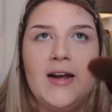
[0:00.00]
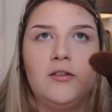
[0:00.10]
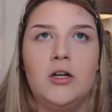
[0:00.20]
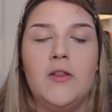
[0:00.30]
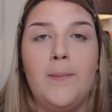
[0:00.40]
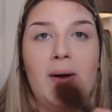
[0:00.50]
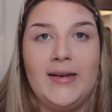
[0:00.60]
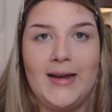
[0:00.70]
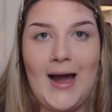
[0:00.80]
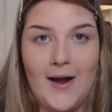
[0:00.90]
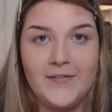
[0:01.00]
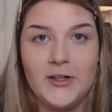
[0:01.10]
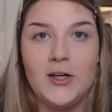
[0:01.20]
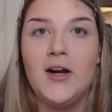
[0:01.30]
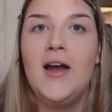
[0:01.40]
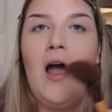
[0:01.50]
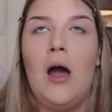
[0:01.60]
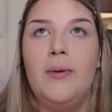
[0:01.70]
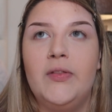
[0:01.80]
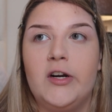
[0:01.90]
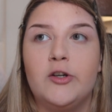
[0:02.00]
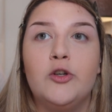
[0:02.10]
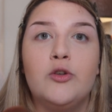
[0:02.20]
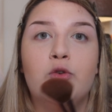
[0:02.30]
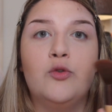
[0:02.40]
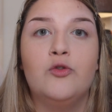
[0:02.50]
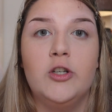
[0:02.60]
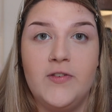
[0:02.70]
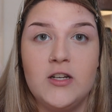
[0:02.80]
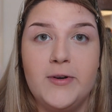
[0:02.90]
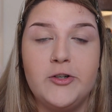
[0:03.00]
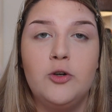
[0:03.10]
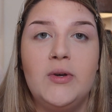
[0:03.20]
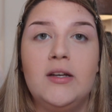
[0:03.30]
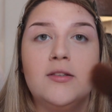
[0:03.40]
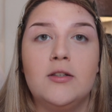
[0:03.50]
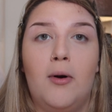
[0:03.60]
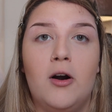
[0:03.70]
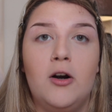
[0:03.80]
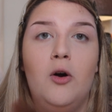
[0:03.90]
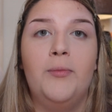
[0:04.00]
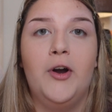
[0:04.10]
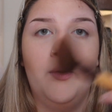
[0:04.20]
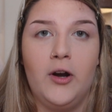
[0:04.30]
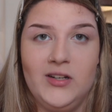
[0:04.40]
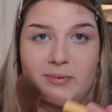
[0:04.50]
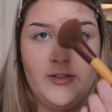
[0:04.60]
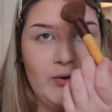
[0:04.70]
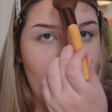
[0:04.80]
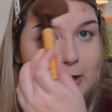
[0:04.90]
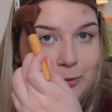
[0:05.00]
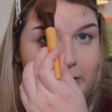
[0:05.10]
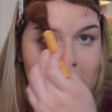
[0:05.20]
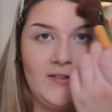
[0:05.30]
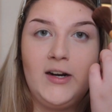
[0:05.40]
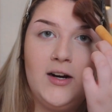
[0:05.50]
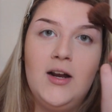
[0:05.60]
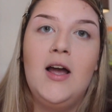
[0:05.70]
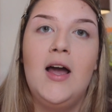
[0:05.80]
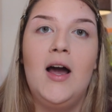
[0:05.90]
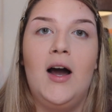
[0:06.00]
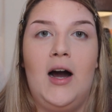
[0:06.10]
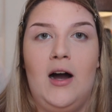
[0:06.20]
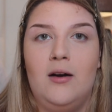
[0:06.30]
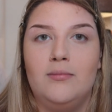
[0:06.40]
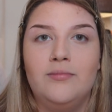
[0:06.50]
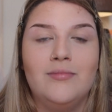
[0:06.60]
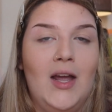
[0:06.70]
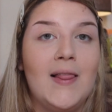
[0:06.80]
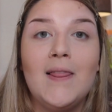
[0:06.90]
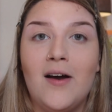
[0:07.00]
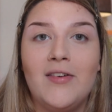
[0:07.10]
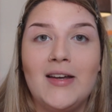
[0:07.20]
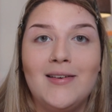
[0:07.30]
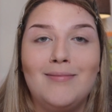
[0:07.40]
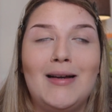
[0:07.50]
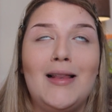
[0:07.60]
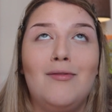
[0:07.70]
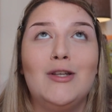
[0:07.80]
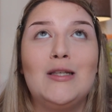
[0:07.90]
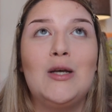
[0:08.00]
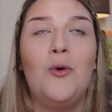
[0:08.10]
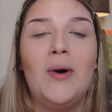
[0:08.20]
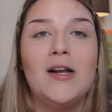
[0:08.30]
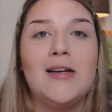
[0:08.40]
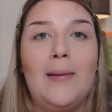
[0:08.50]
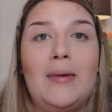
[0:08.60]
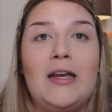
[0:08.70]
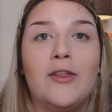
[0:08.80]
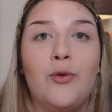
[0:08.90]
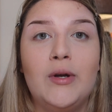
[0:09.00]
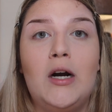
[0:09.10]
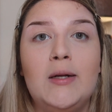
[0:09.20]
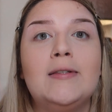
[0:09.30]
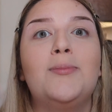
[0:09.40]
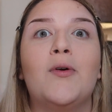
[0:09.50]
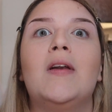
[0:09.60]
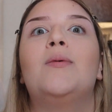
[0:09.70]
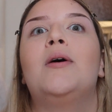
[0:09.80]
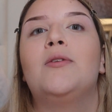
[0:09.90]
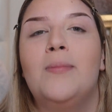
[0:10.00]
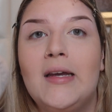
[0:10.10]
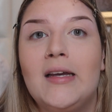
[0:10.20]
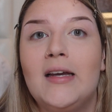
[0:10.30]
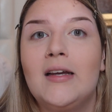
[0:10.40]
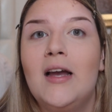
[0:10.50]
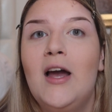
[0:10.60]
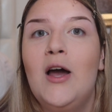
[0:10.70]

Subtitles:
I started the Monday after. I've been there, just finished my 2 weeks. Tomorrow I'll be going on to my 3 weeks working there. I love it. I love it so much. I make $3 more than what I was making.